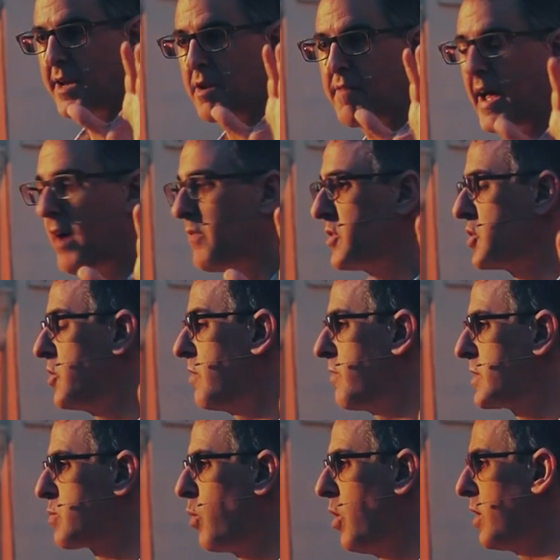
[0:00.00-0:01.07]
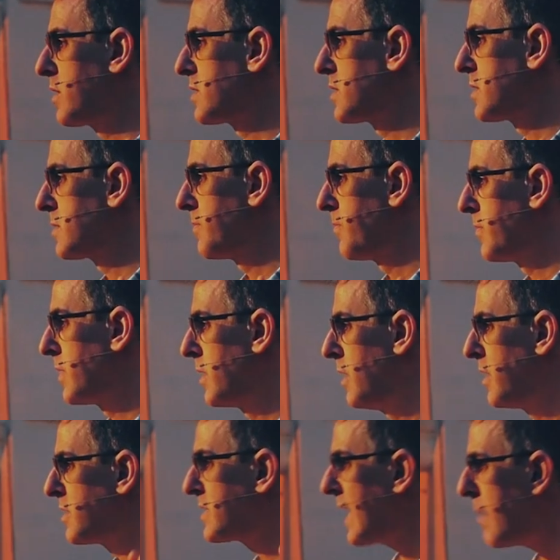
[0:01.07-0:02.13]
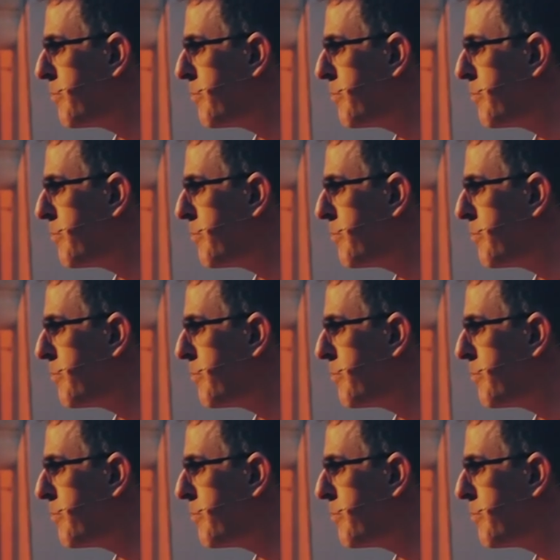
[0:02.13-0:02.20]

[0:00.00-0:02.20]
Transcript: of how this universe works. Does that